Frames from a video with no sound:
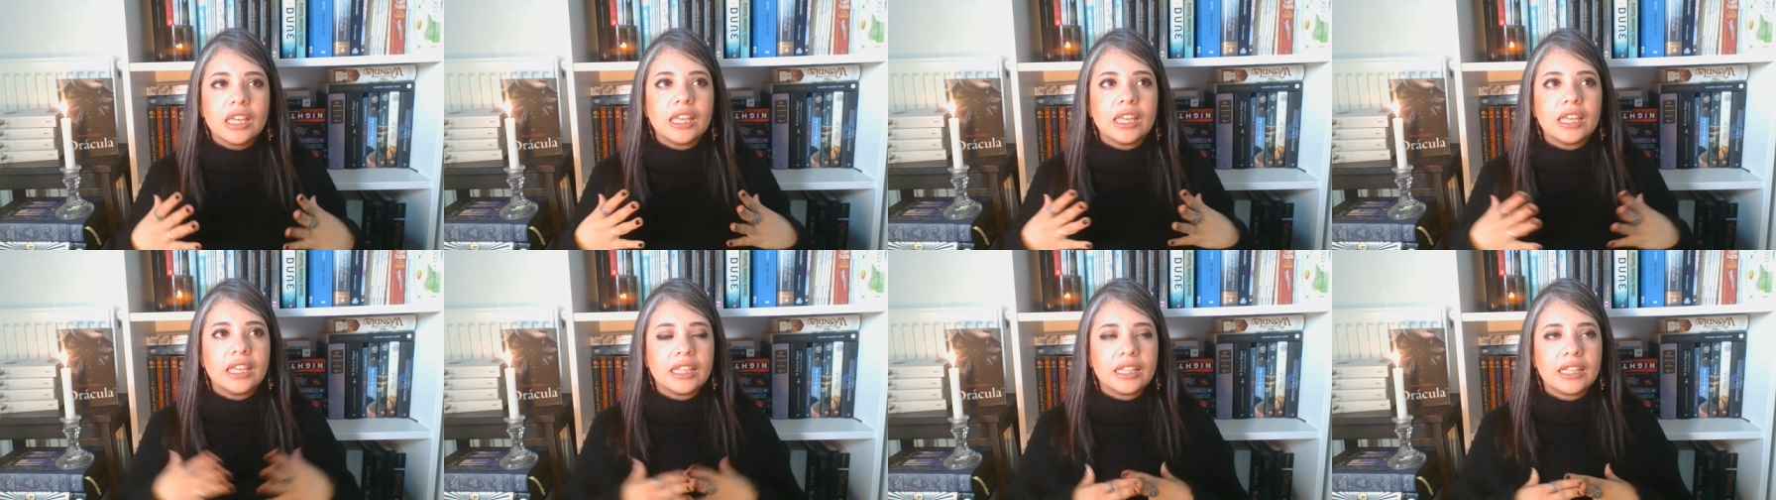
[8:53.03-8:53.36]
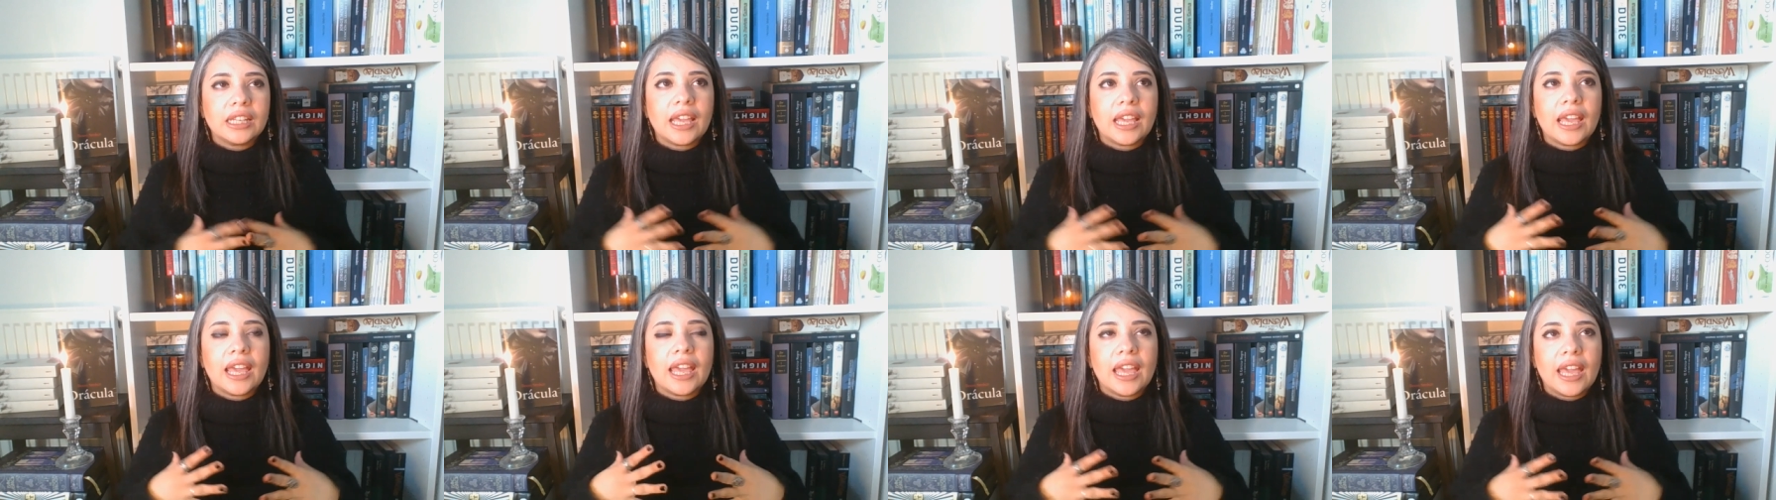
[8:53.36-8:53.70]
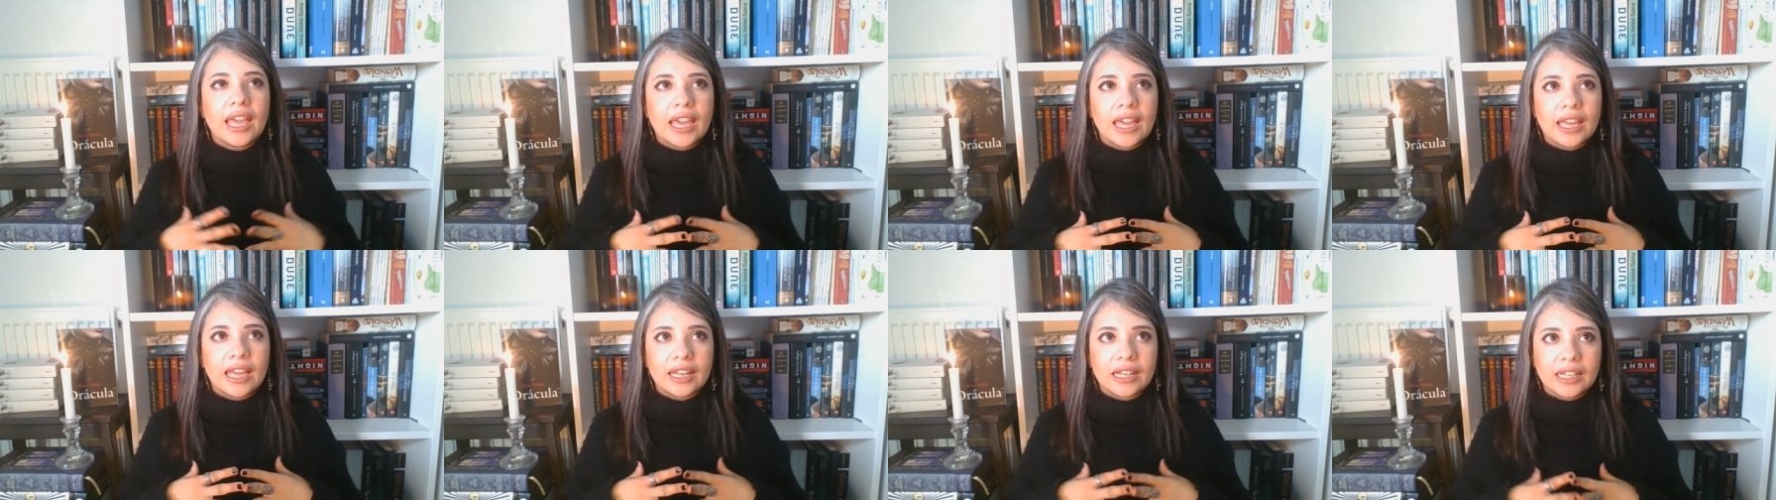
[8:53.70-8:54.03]
in
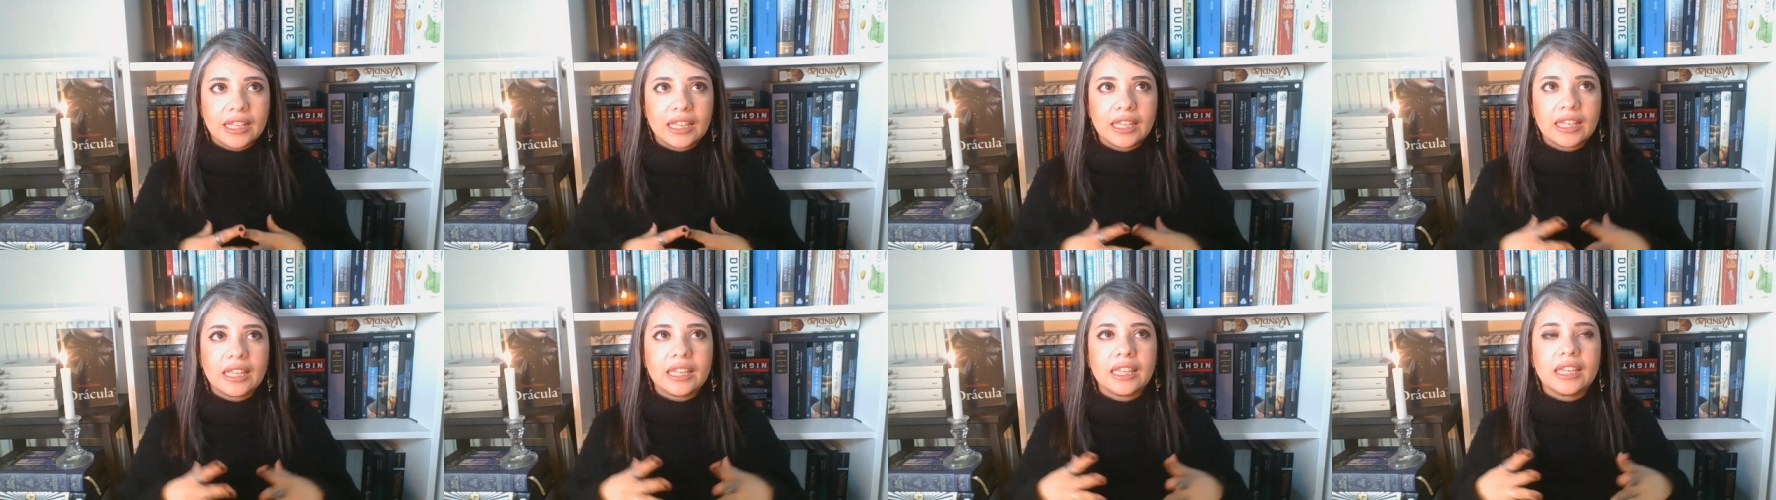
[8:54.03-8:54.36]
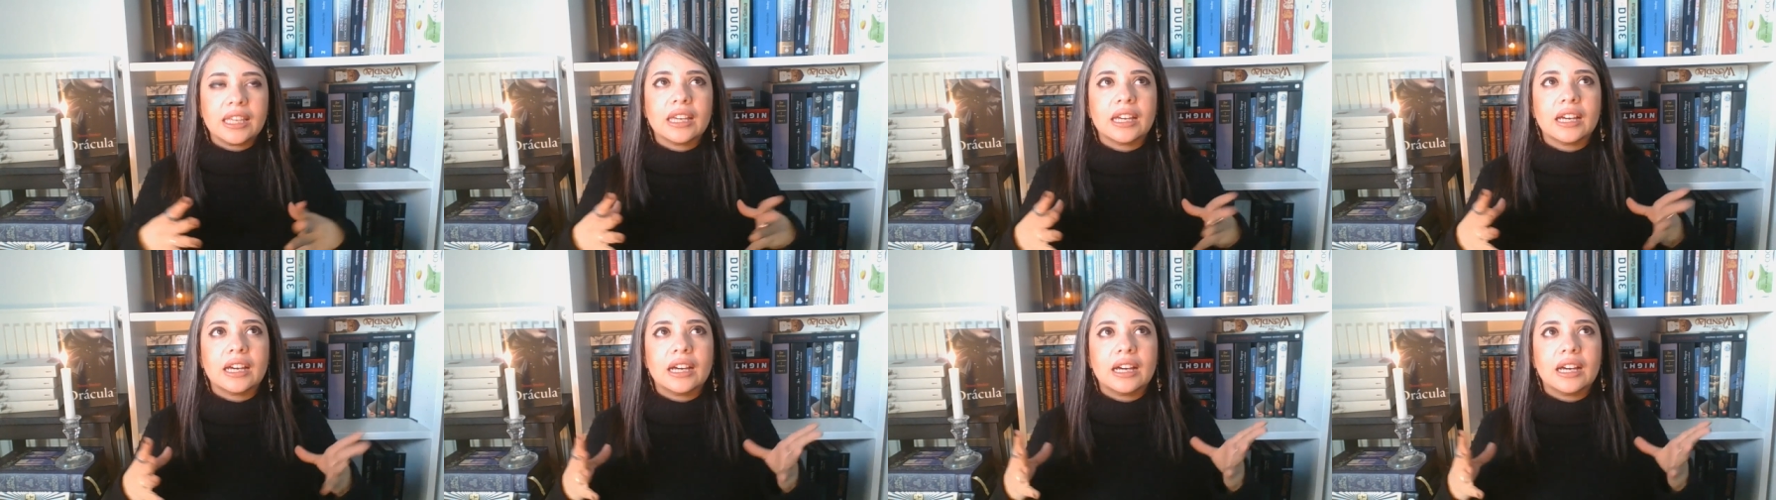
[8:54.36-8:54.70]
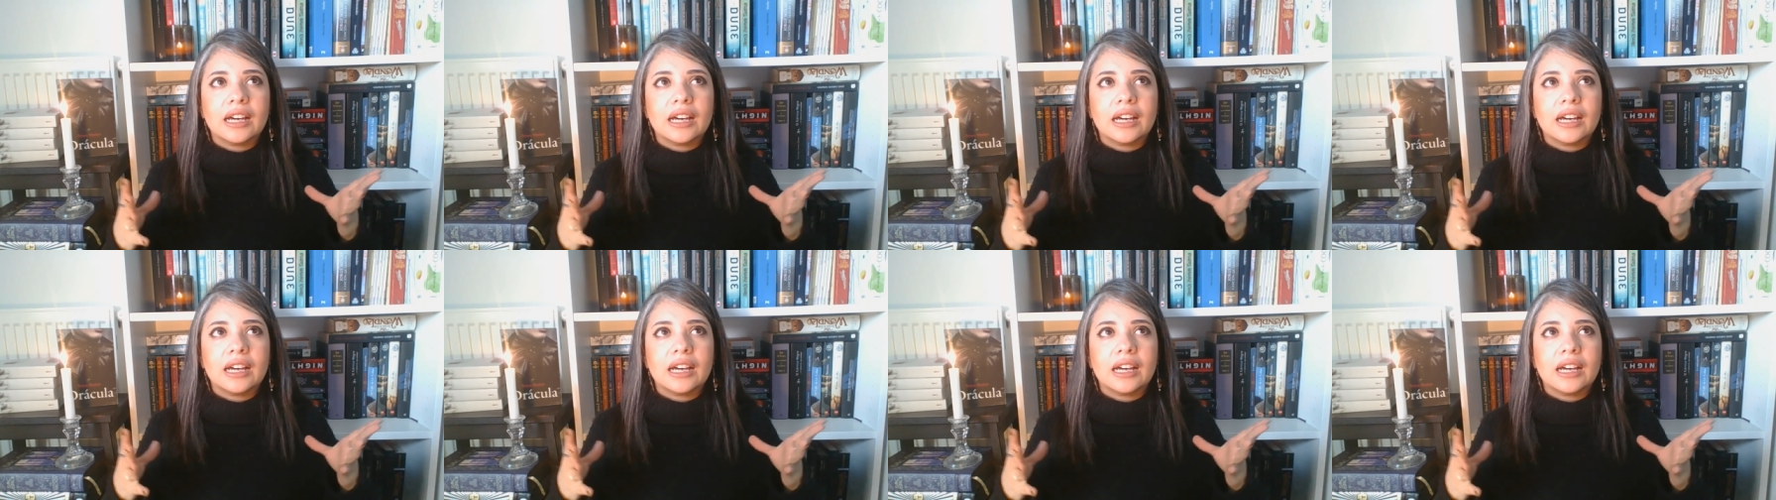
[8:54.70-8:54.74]
any